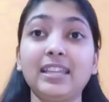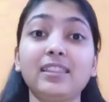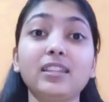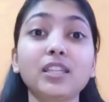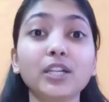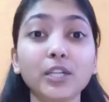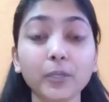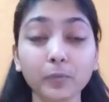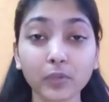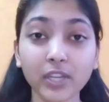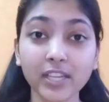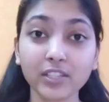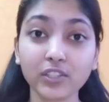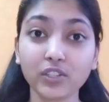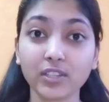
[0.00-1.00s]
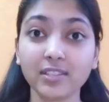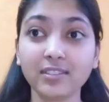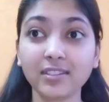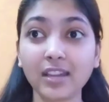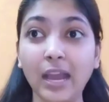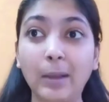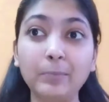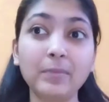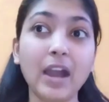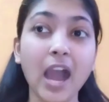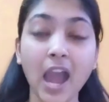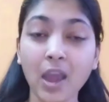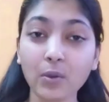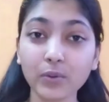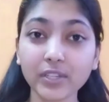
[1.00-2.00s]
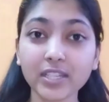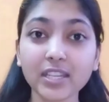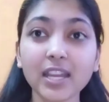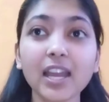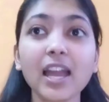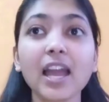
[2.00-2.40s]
and the third book has just come out,